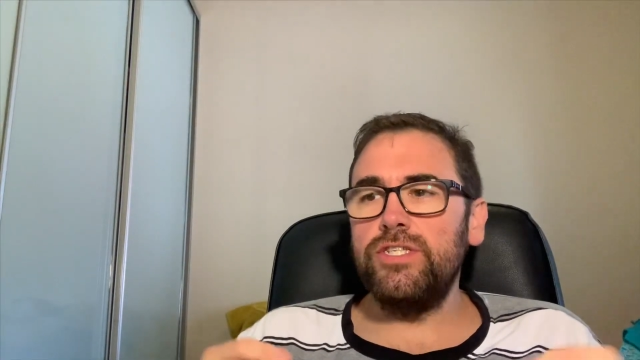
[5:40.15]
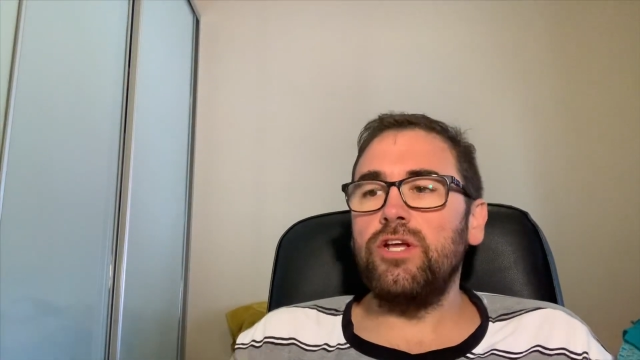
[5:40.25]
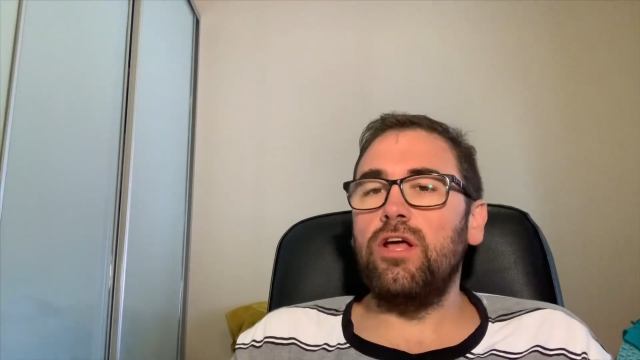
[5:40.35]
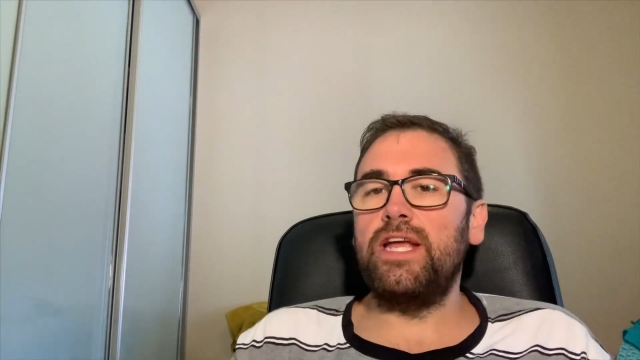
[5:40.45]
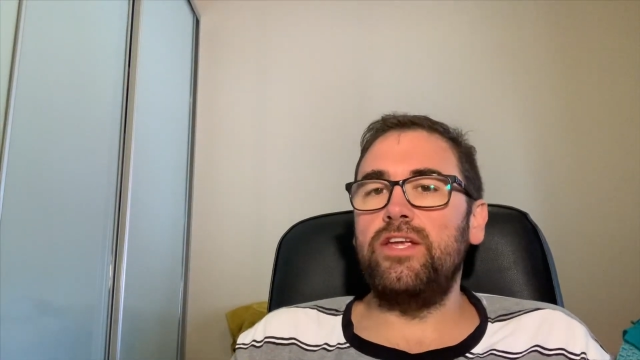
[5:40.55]

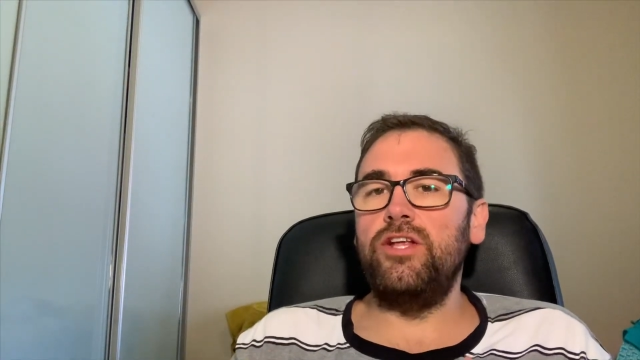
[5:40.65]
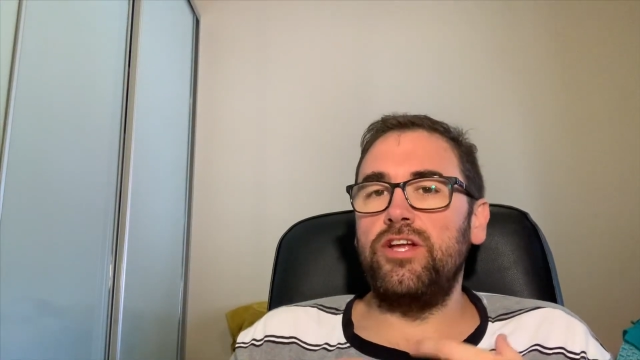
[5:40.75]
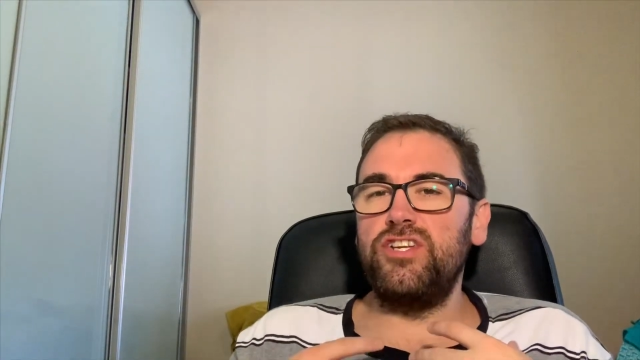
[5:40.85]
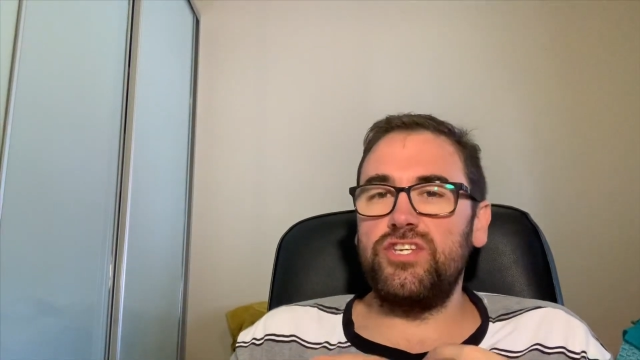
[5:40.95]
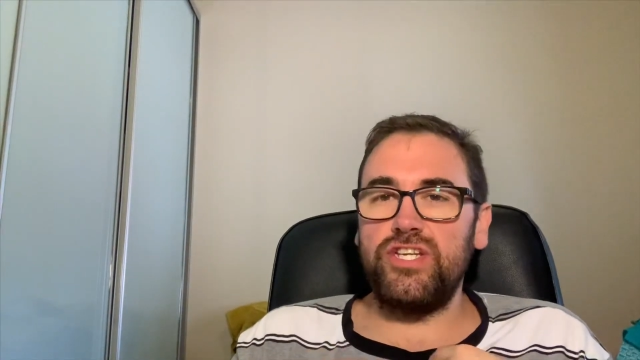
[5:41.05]
So like, you know,
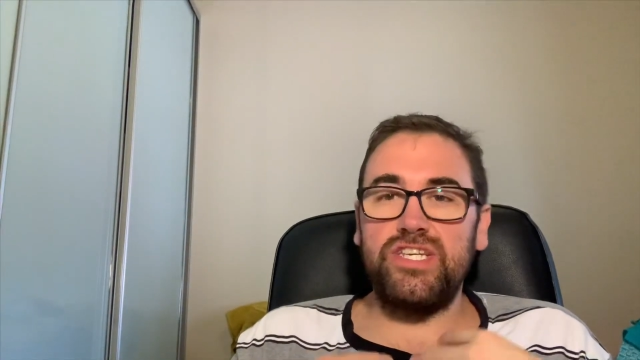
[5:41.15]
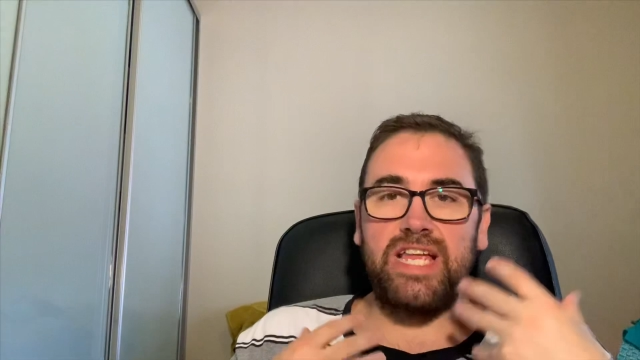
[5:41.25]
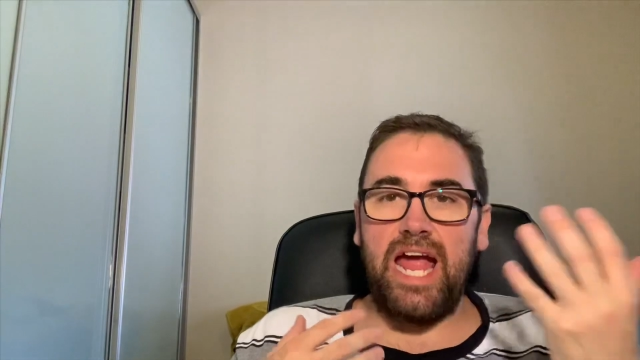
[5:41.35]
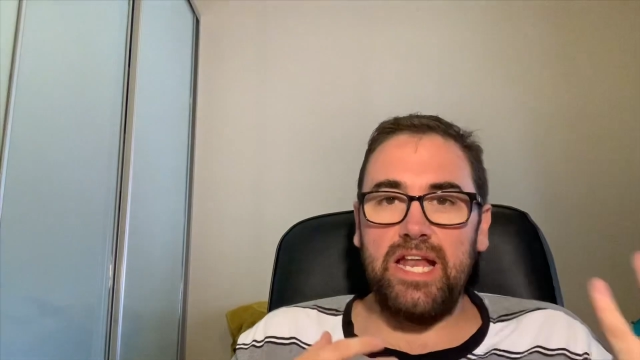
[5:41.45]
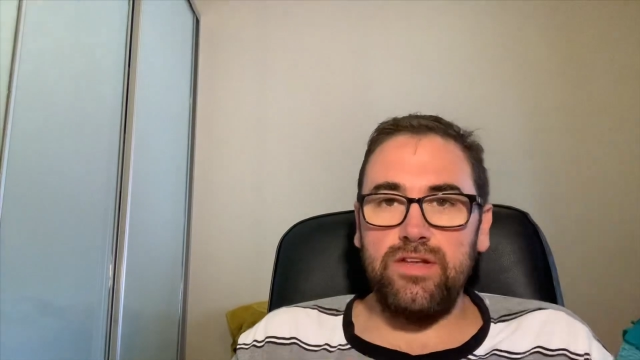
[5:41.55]
just your
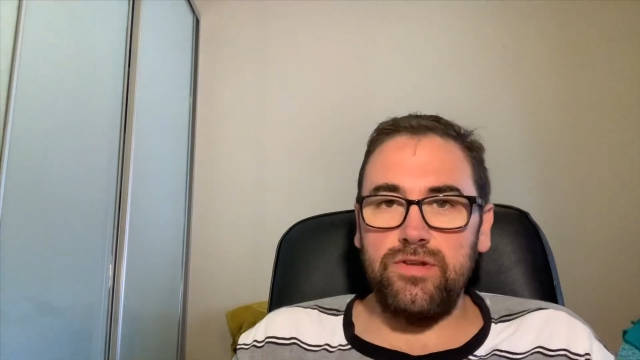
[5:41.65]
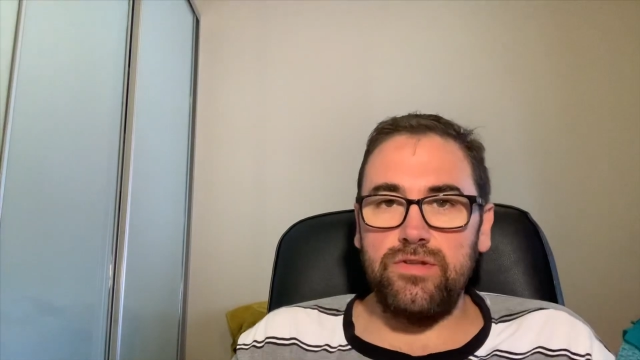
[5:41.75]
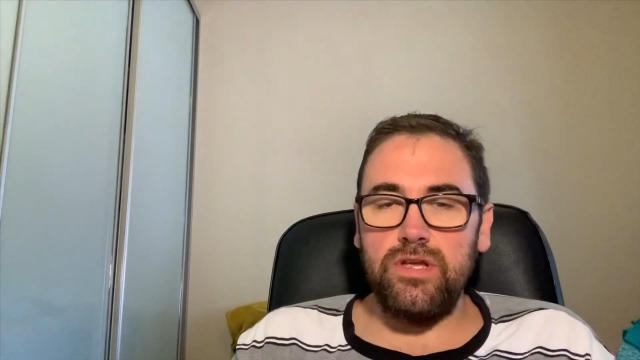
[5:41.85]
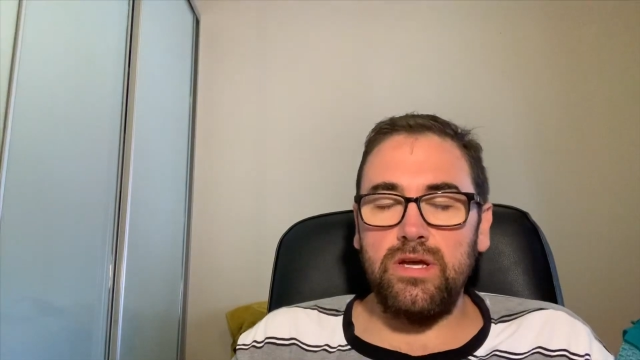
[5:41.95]
standard